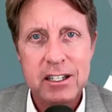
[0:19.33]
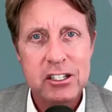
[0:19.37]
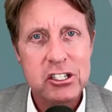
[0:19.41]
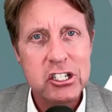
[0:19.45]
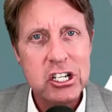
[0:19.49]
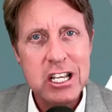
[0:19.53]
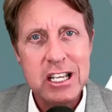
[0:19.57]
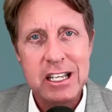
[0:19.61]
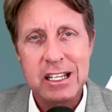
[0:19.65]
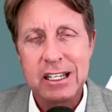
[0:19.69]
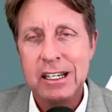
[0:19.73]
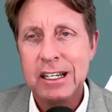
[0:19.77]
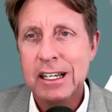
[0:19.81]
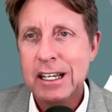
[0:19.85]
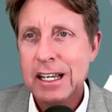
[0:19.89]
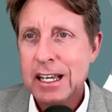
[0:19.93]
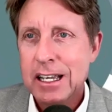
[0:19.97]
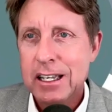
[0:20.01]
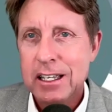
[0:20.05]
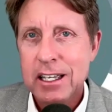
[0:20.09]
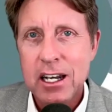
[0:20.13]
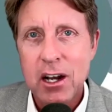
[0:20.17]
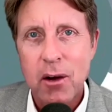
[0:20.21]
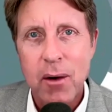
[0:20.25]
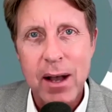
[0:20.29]
gee,
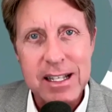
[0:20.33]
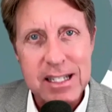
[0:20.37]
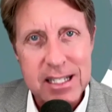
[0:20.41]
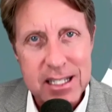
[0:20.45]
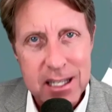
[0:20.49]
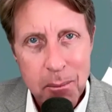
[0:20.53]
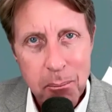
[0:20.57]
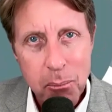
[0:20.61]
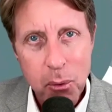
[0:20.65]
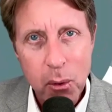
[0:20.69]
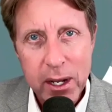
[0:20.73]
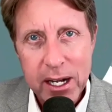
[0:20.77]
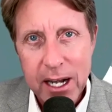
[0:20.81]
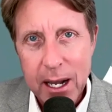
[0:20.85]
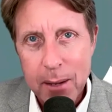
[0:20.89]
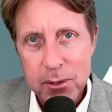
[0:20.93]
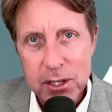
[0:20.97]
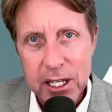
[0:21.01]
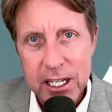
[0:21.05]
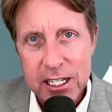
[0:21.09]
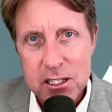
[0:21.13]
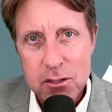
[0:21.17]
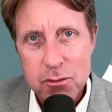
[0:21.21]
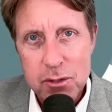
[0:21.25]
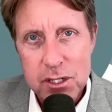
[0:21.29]
at some point I would
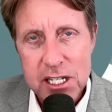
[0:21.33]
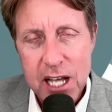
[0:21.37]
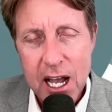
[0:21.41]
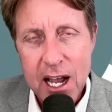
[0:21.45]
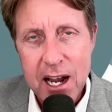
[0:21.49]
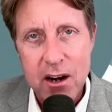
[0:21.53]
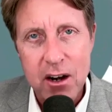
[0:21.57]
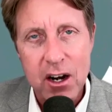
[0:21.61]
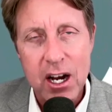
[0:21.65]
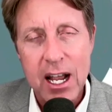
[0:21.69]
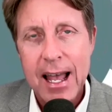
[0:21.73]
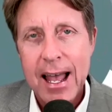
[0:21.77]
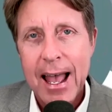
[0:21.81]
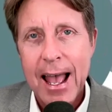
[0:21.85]
like to retire.